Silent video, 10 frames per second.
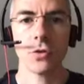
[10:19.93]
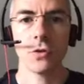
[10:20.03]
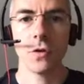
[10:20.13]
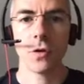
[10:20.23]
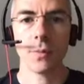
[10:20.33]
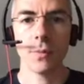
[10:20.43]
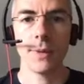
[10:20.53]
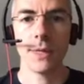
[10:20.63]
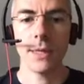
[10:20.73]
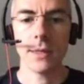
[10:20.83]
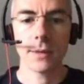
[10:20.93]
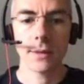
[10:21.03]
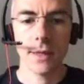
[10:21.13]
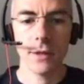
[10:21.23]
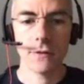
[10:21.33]
the term big
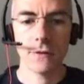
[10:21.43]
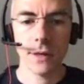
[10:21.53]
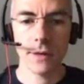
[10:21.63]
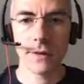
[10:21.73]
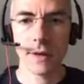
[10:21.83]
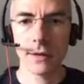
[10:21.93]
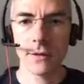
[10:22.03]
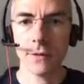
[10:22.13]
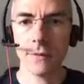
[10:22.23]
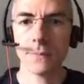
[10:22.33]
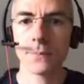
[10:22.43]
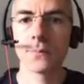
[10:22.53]
in the field title,